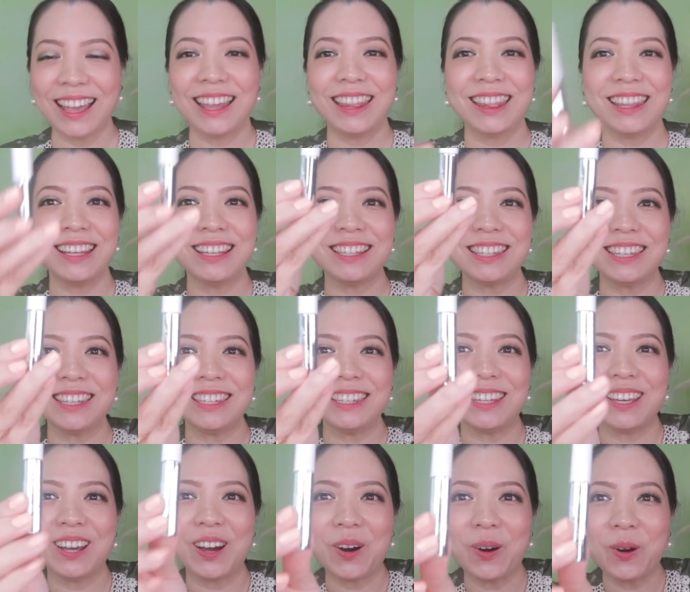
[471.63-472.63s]
This is
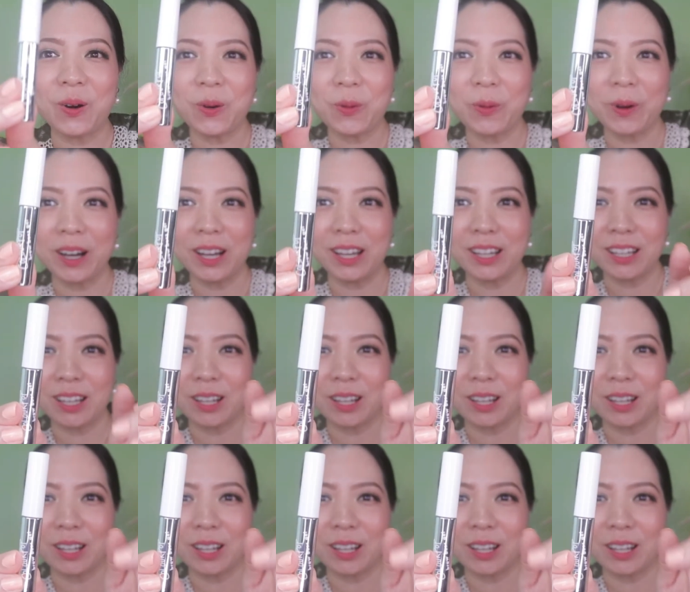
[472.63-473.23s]
the old one,